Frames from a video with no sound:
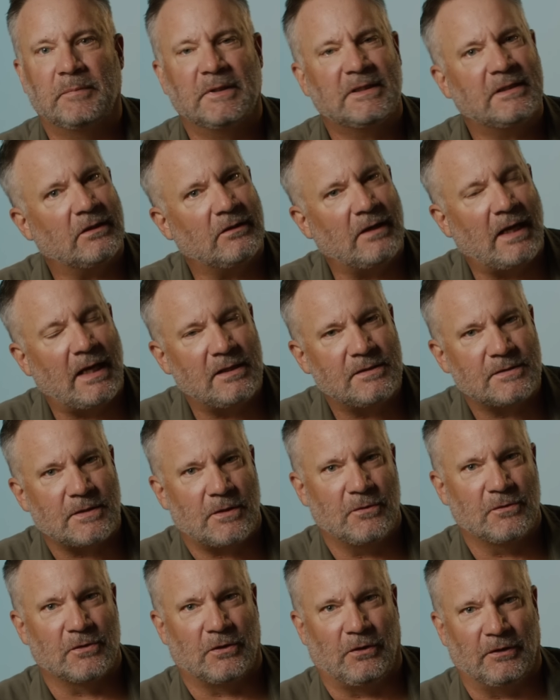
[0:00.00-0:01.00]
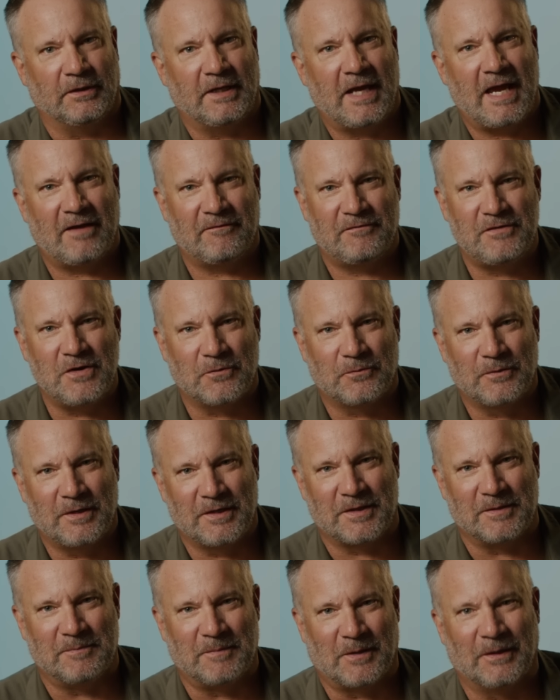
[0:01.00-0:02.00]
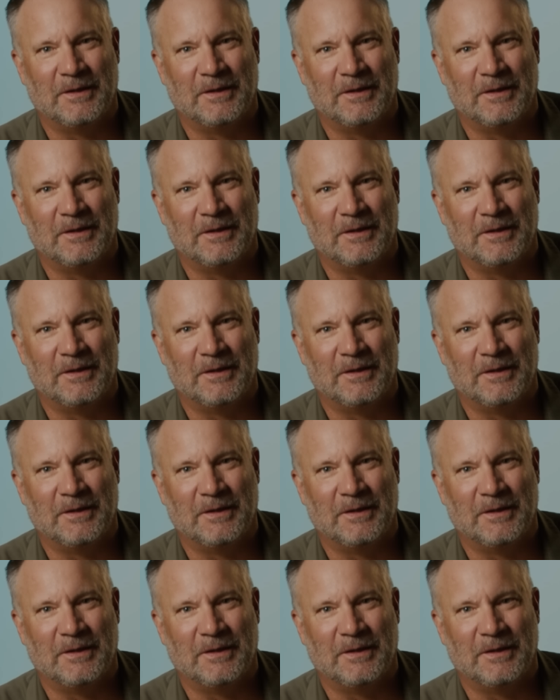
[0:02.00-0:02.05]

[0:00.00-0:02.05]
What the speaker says: but they're atonal and have no rhythm.